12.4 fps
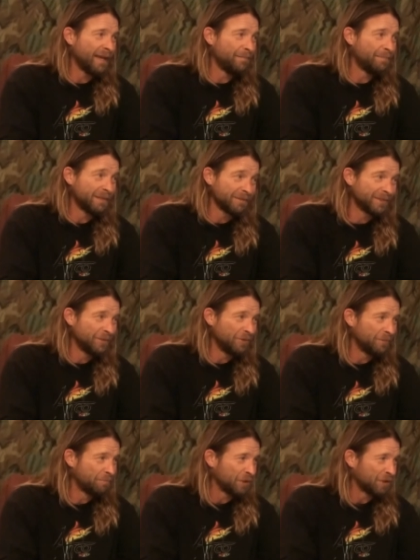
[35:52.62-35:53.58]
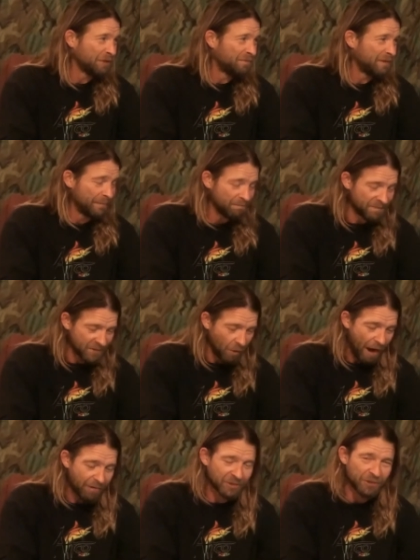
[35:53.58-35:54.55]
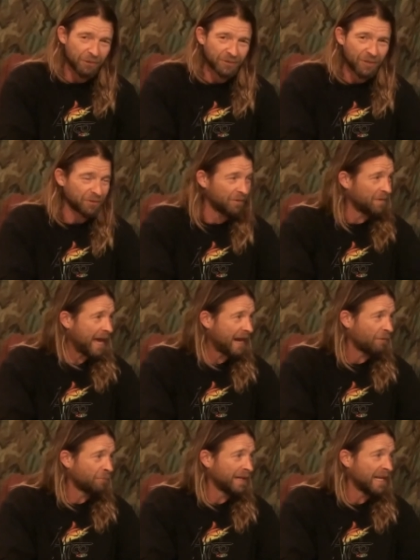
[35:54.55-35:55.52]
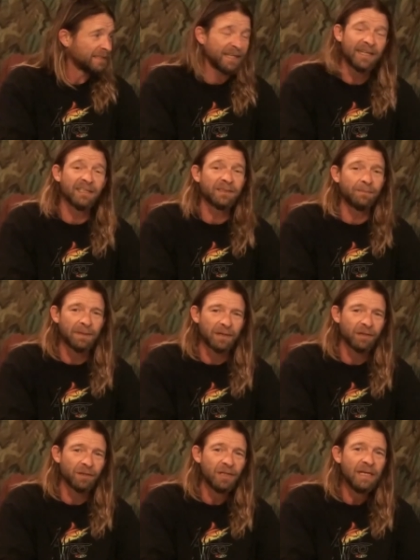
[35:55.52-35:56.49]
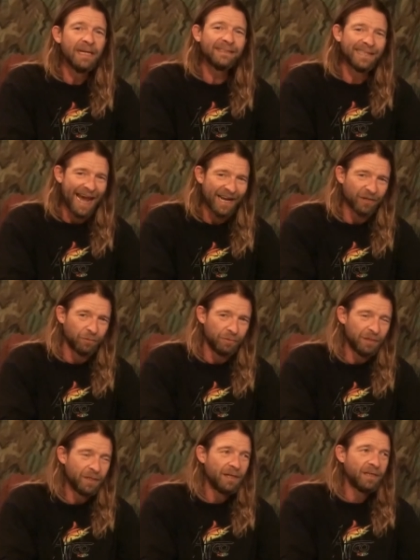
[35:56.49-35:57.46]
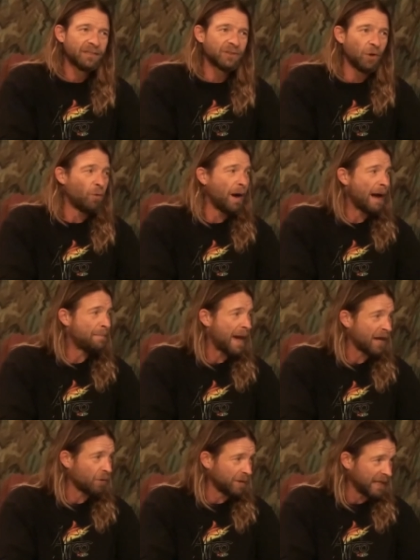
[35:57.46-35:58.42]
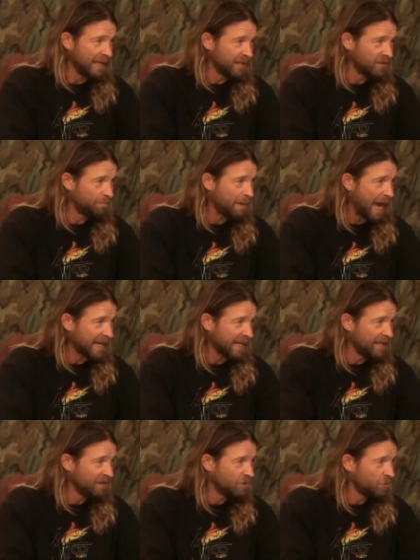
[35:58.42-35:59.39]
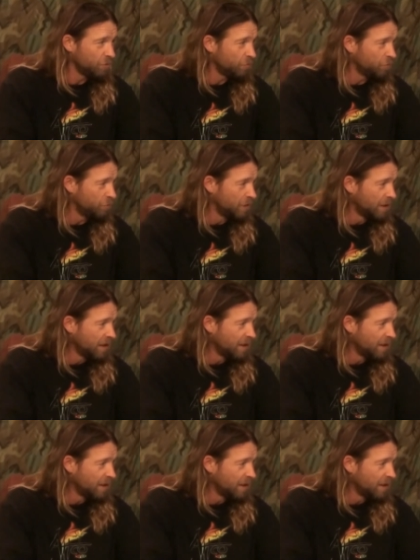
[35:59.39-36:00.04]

but it's still a pretty good feat. So I was so stoked on that, I realized I needed some bigger tackle. So I paddled back into